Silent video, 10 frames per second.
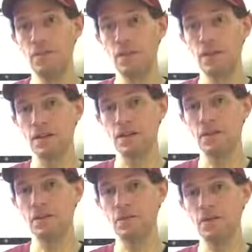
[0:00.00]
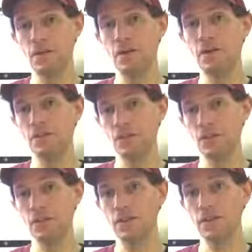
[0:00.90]
suppressor
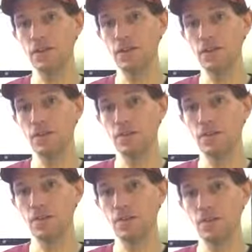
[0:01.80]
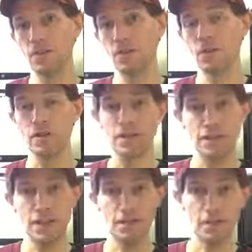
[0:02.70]
cells, or at
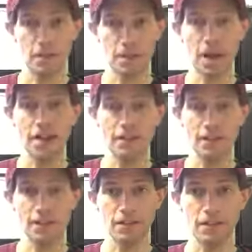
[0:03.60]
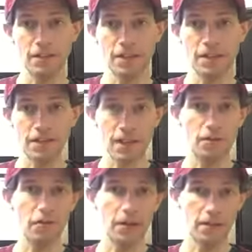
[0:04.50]
least keep them constant and
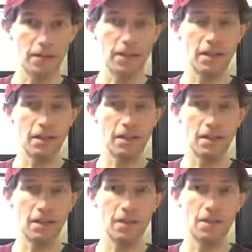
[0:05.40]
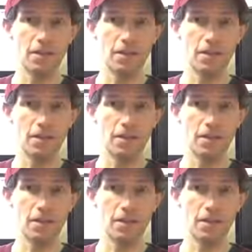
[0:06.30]
downregulate the